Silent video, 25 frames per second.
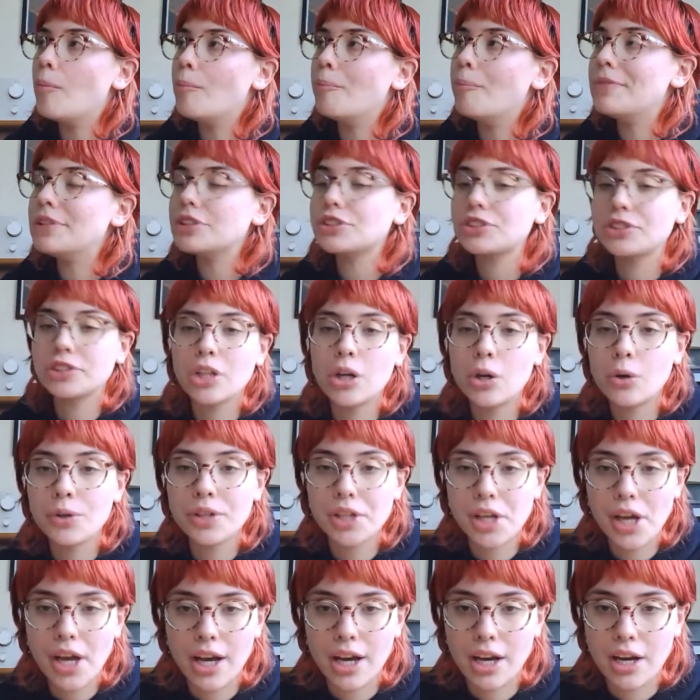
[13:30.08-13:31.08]
So
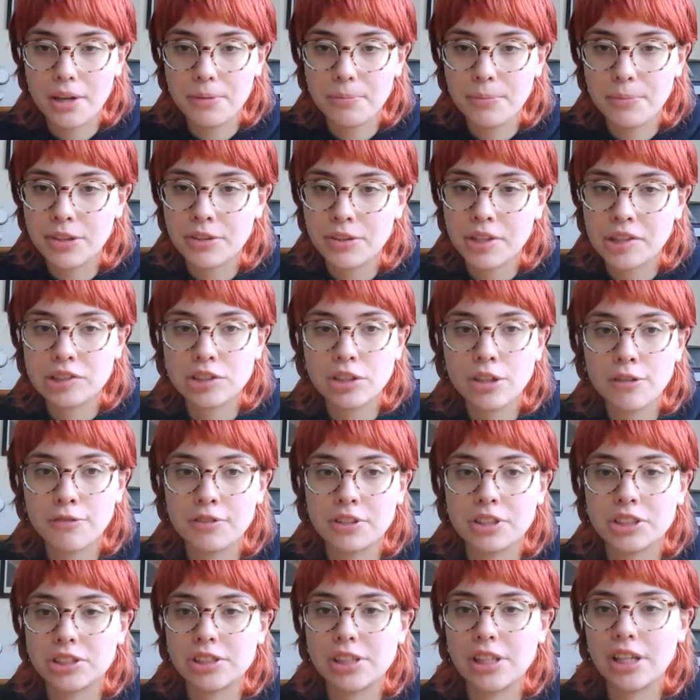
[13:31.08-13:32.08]
yeah, I mean, there's
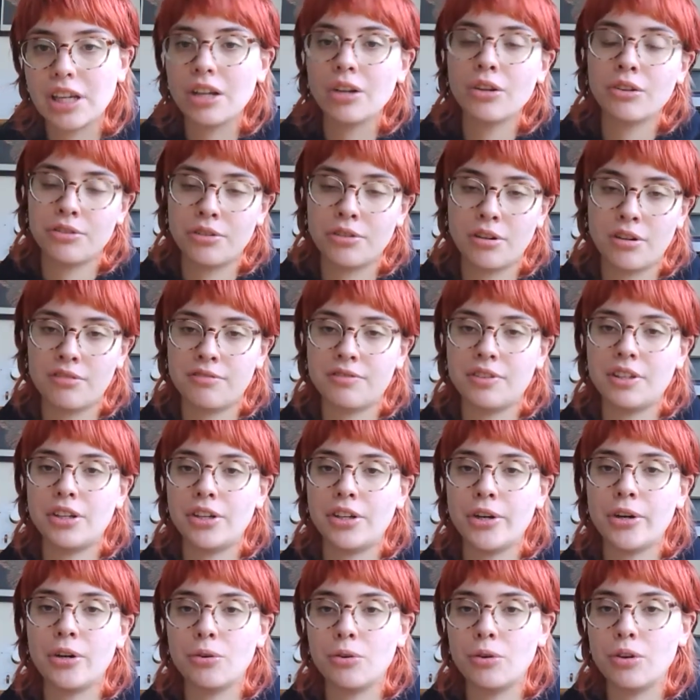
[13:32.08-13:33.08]
obviously a lot of, you
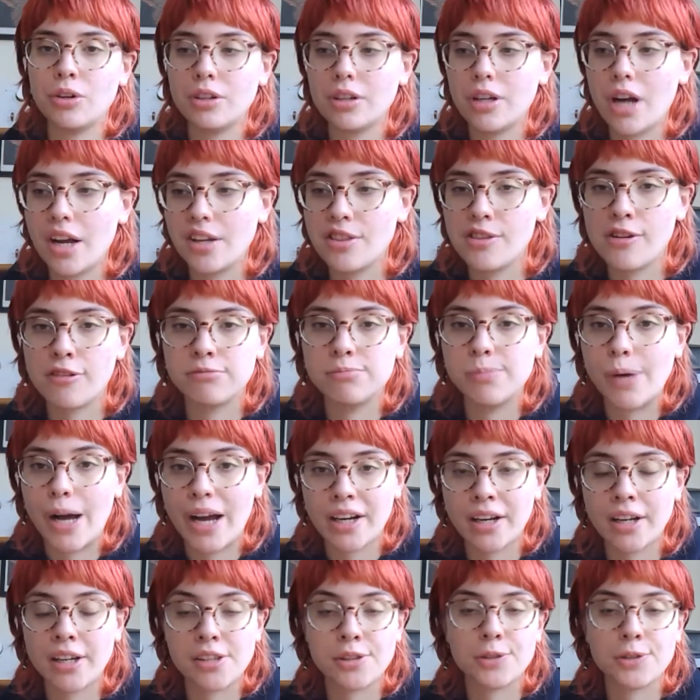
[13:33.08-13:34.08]
know, kind of
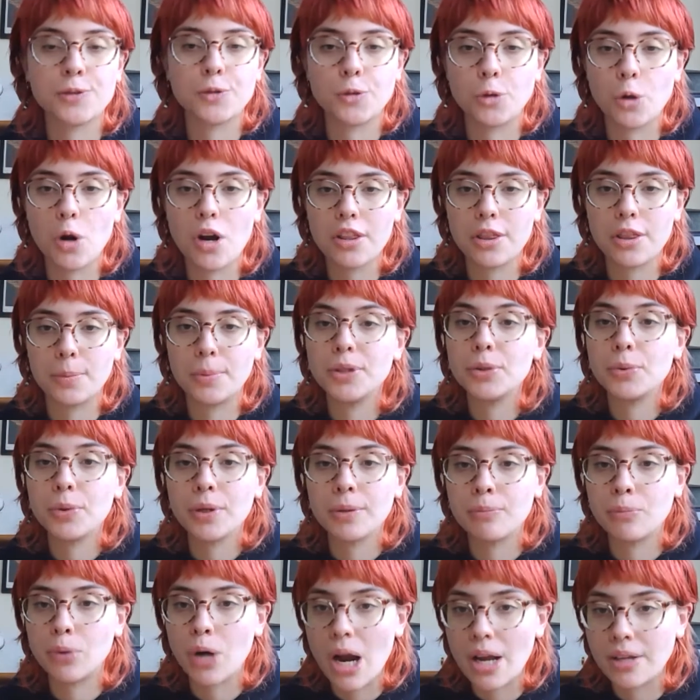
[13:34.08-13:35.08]
back and forth
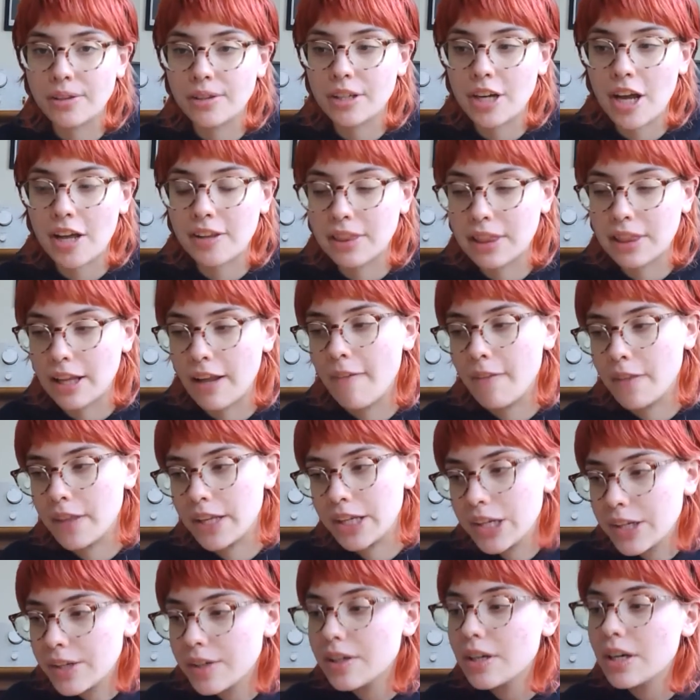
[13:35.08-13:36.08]
between Brighton and
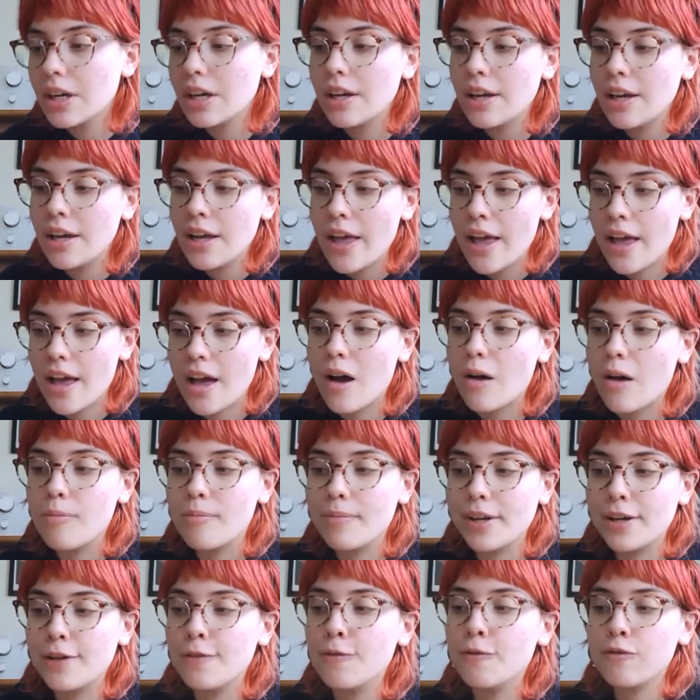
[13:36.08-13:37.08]
London.
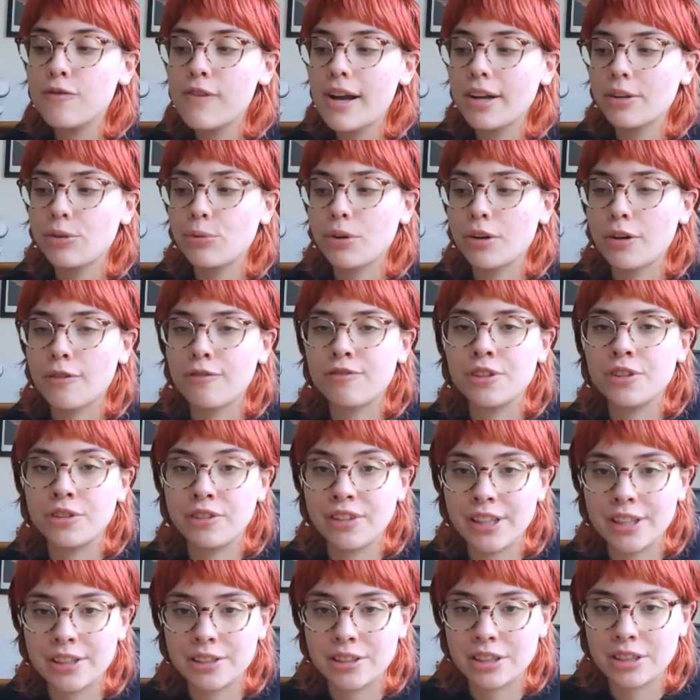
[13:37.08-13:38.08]
In fact, one of the
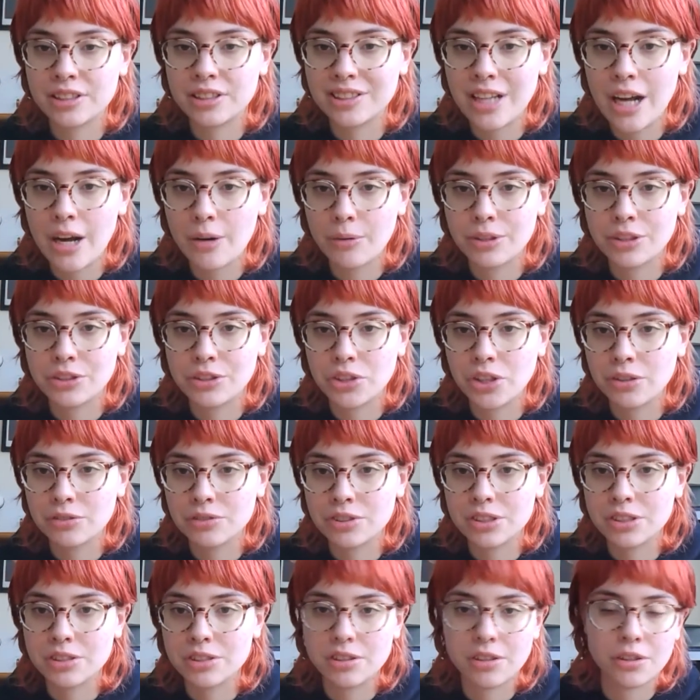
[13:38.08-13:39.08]
reasons that we
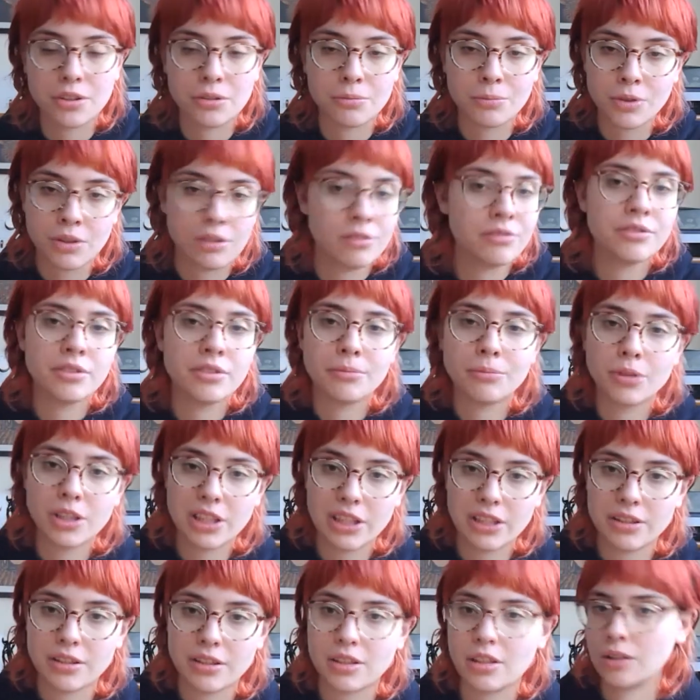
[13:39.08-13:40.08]
chose to move to
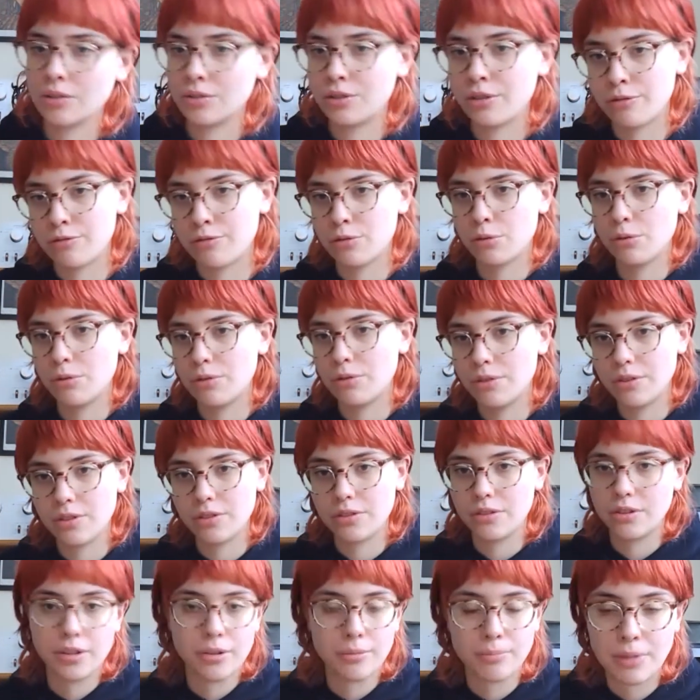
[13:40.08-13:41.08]
Brighton out of all
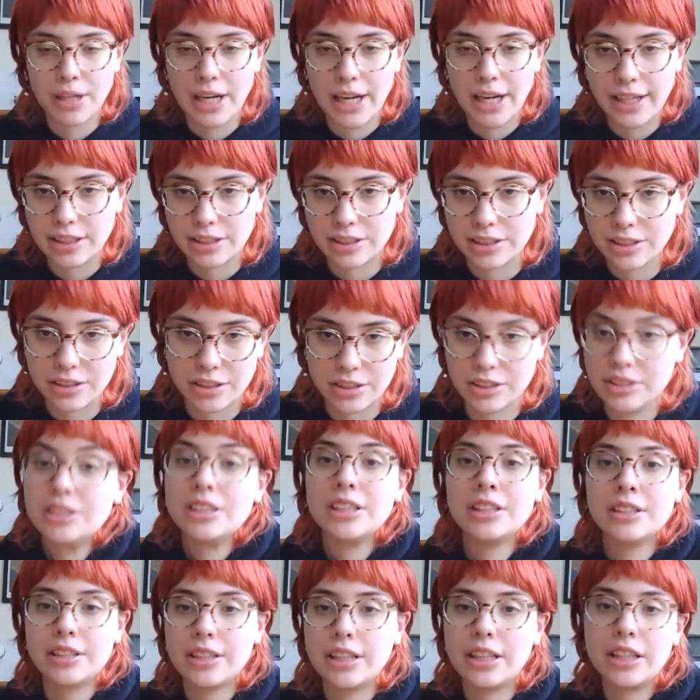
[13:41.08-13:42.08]
the
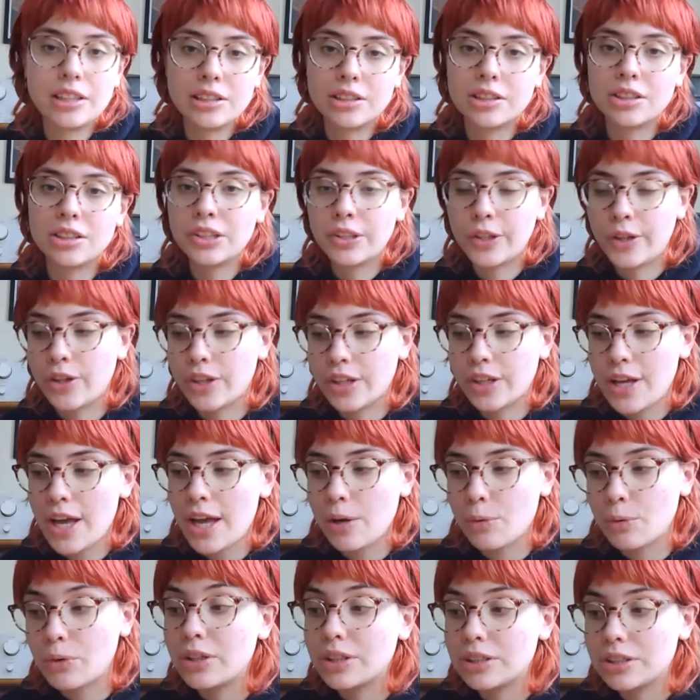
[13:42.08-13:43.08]
cities in the
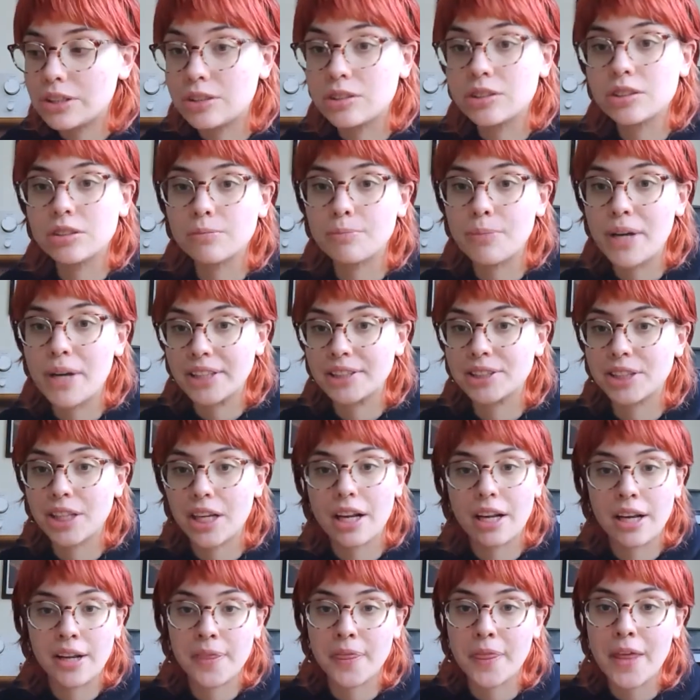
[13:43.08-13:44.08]
UK was
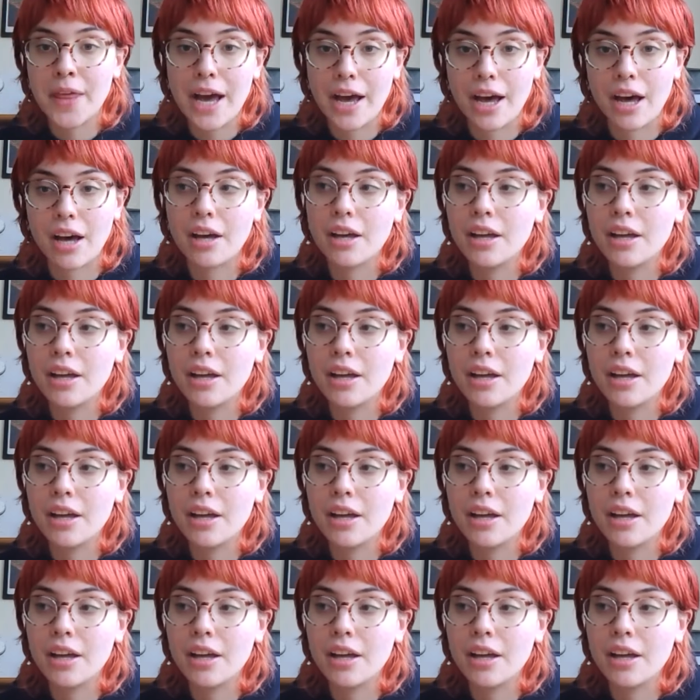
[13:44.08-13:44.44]
basically that